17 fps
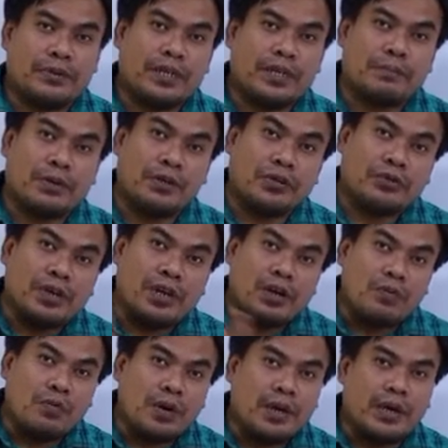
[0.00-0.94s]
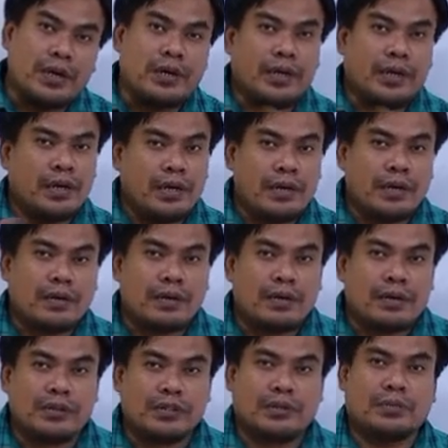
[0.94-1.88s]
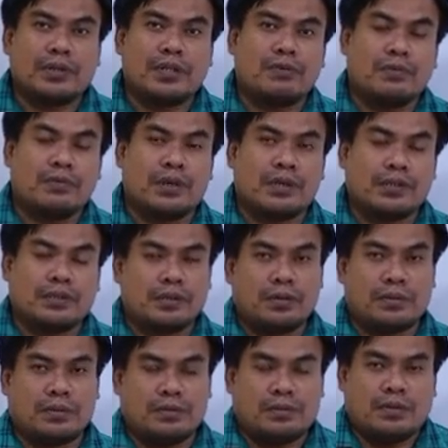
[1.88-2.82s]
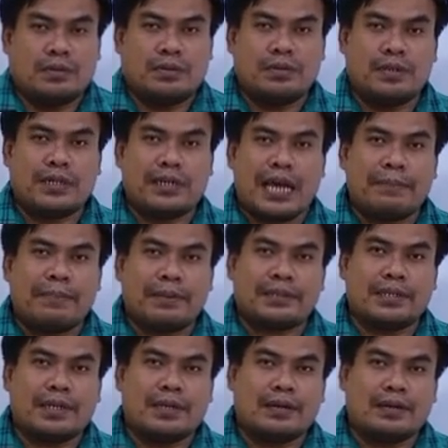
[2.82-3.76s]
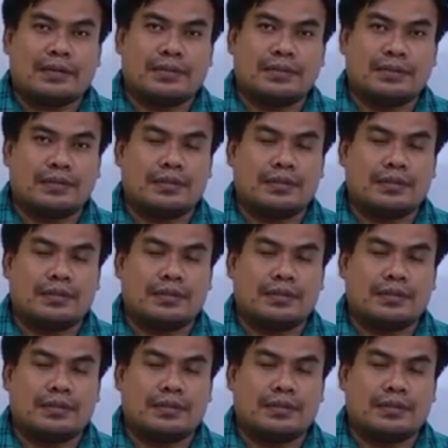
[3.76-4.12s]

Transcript: that particular word or some other word. So it happens a lot.